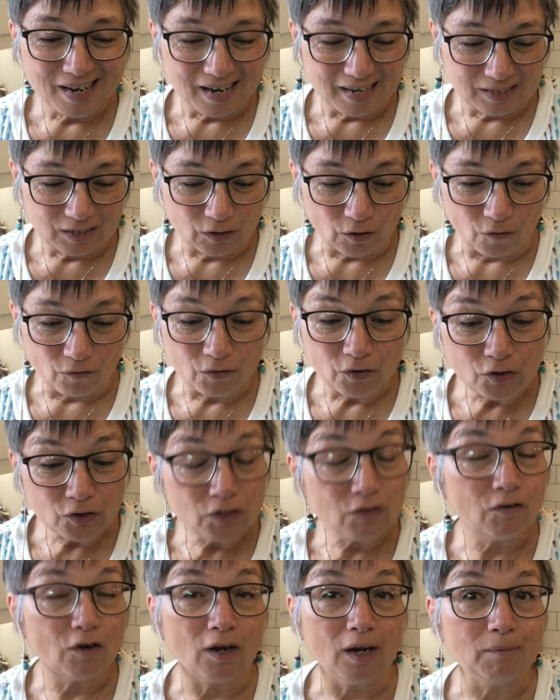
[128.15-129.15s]
So first
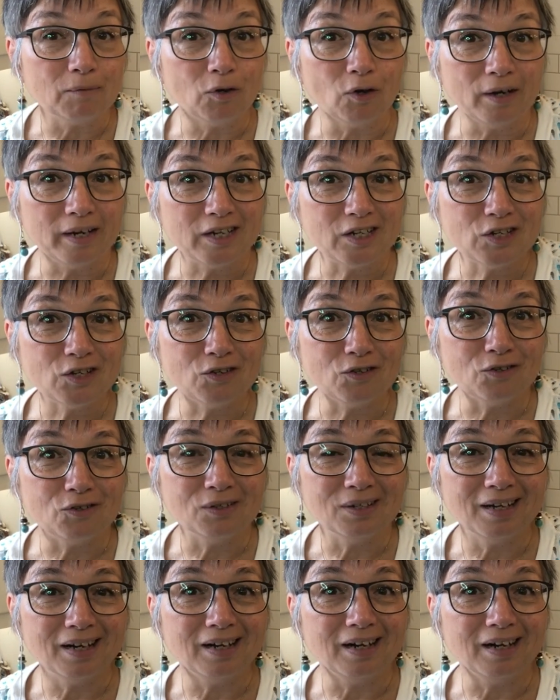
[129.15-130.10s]
of all, I'm going to